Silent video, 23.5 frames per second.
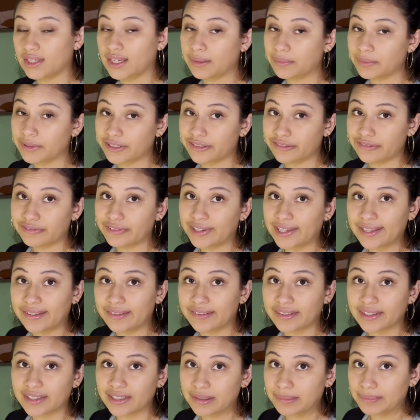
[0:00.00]
I'm going to file
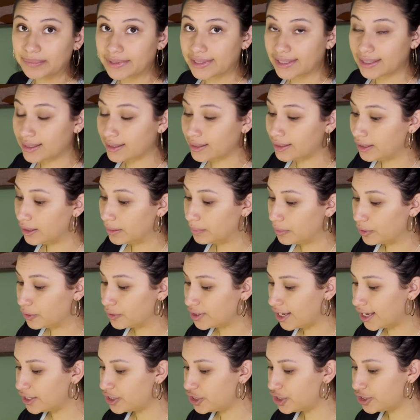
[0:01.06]
them to clean up those
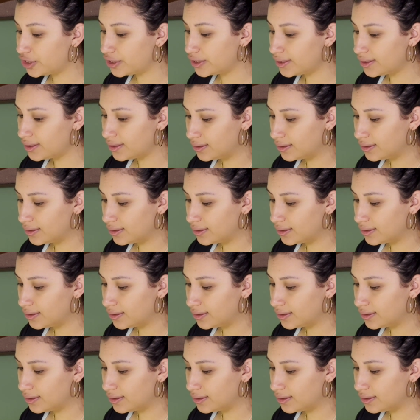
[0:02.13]
edges.